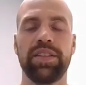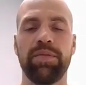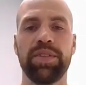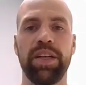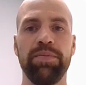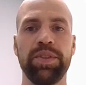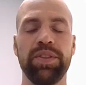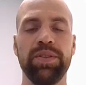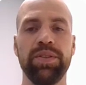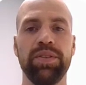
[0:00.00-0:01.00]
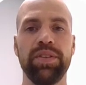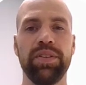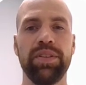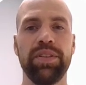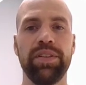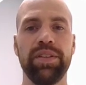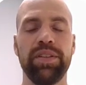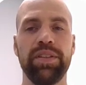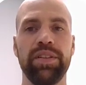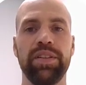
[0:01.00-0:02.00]
sums up to
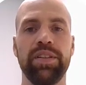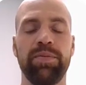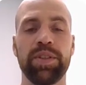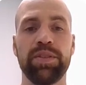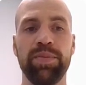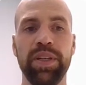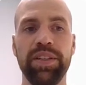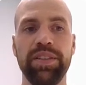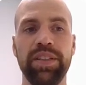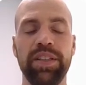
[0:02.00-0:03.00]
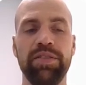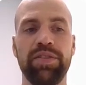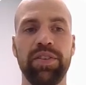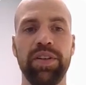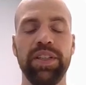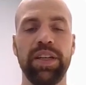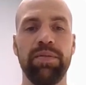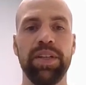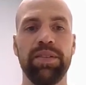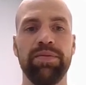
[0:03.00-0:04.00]
a possibility for
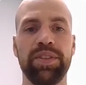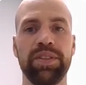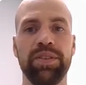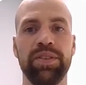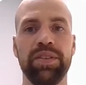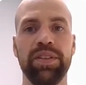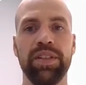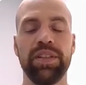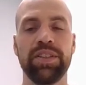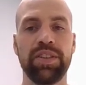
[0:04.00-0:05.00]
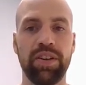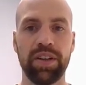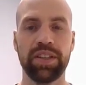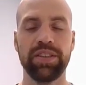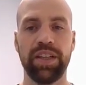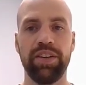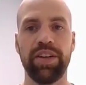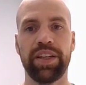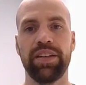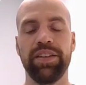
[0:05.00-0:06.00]
EWM to talk
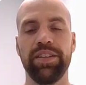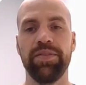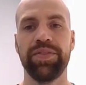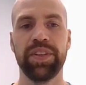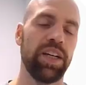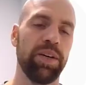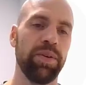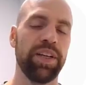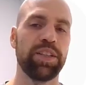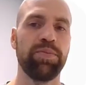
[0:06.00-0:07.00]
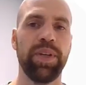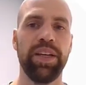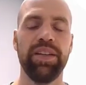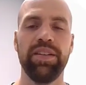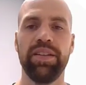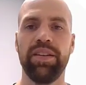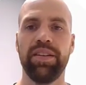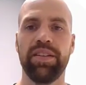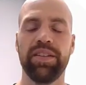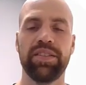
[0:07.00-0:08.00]
directly. I will explain
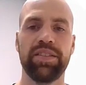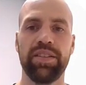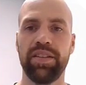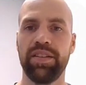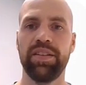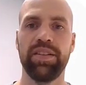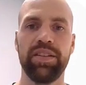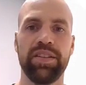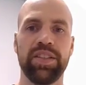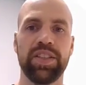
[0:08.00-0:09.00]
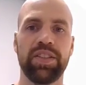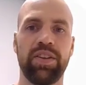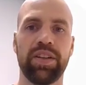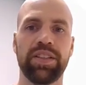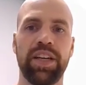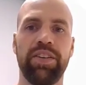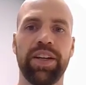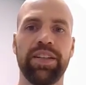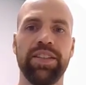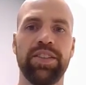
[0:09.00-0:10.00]
this talk
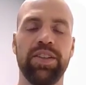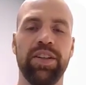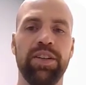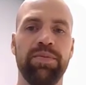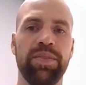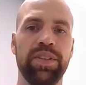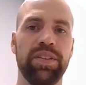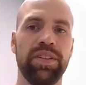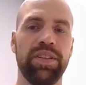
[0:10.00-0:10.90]
directly term